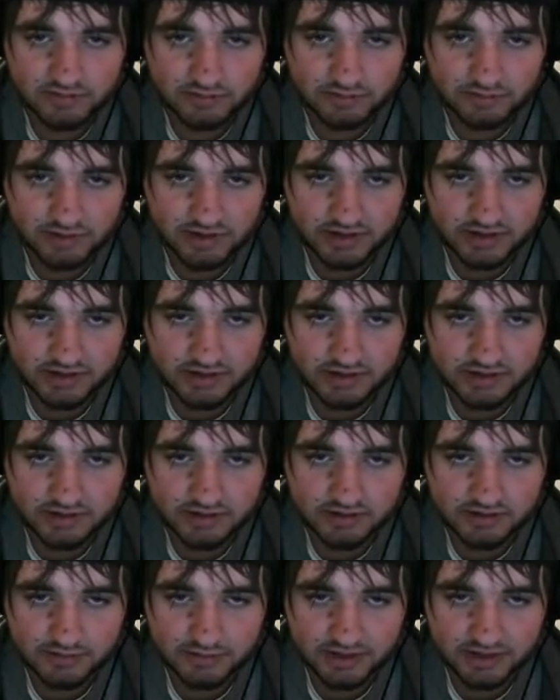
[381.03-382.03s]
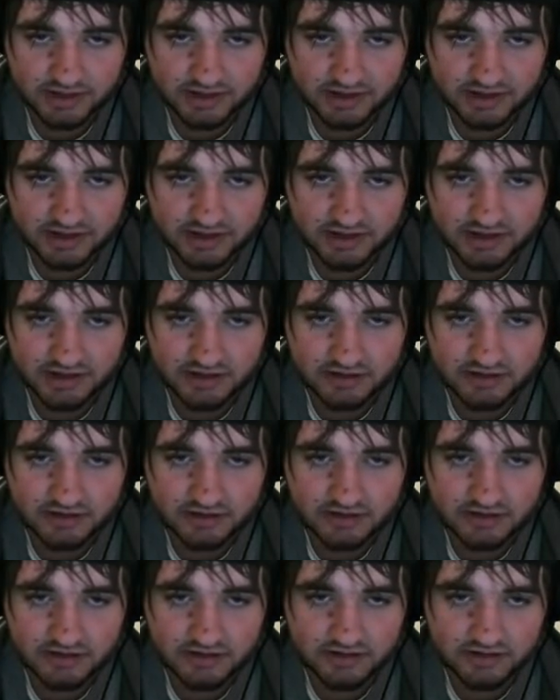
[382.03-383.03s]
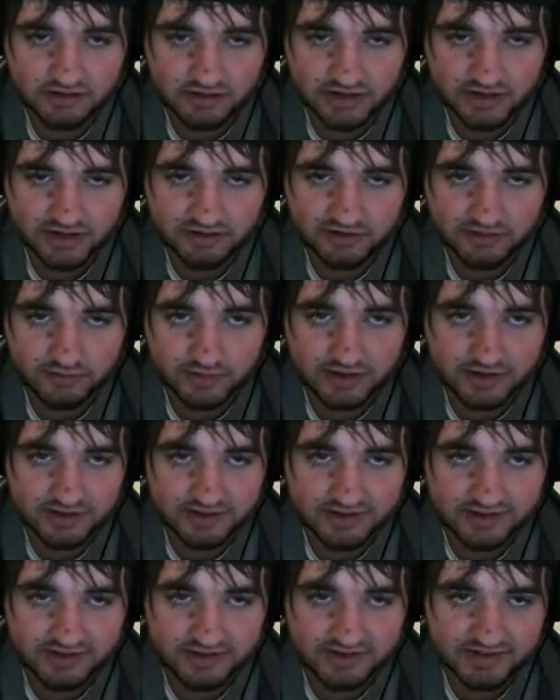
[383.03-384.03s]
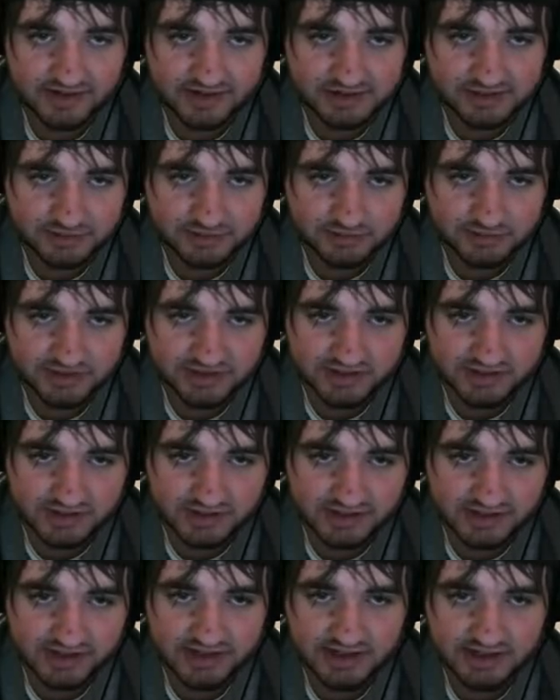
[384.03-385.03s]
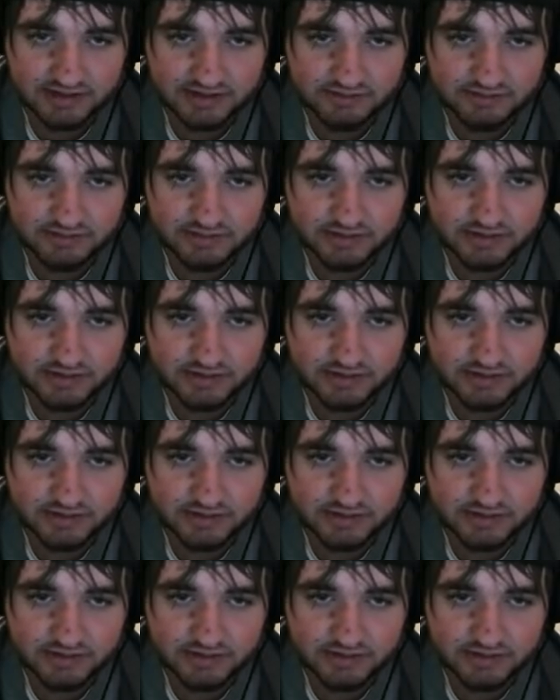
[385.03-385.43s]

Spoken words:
We come in here. That's right, that statue is alive.